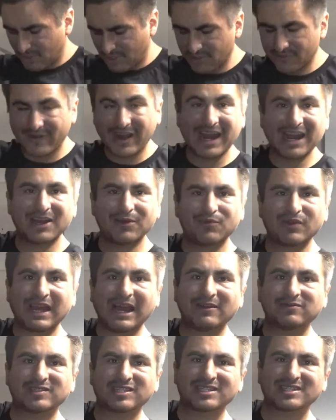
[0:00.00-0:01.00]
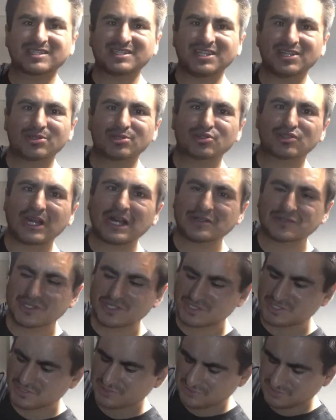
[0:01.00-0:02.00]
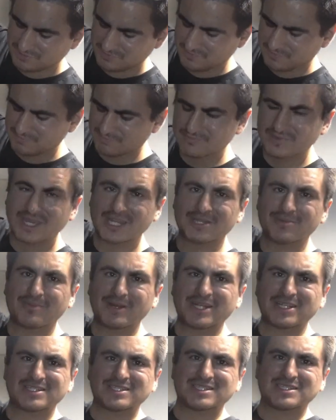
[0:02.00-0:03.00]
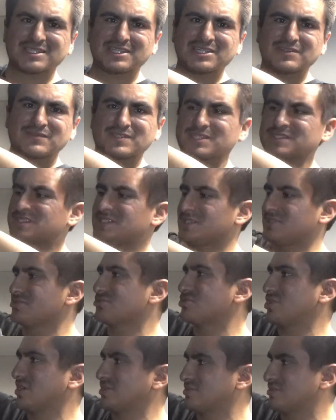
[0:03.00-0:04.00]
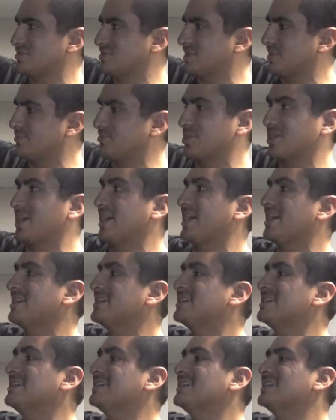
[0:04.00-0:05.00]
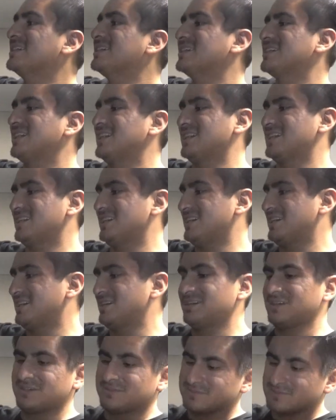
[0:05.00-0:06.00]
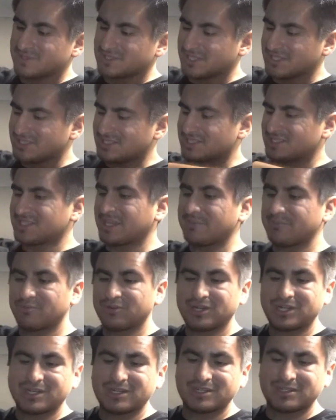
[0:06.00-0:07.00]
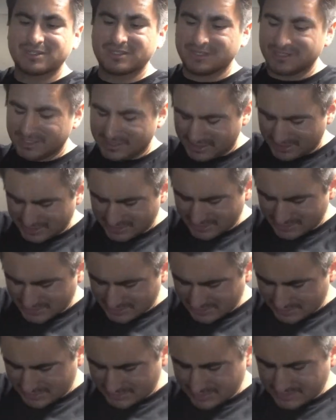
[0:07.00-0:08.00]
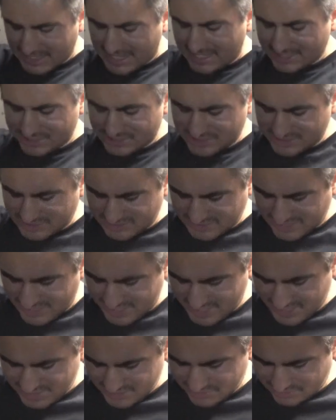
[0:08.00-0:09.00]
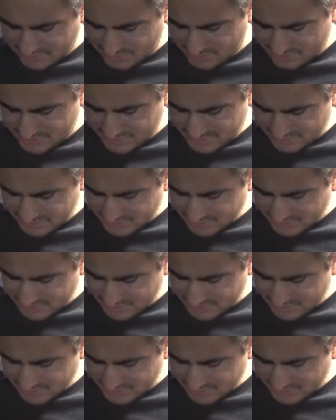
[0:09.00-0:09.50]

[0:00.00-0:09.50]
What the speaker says: Alright, we have tuxedo trousers. So if anybody's in need of tuxedo trousers, I'm your guy. It's a separate. It's actually tailored.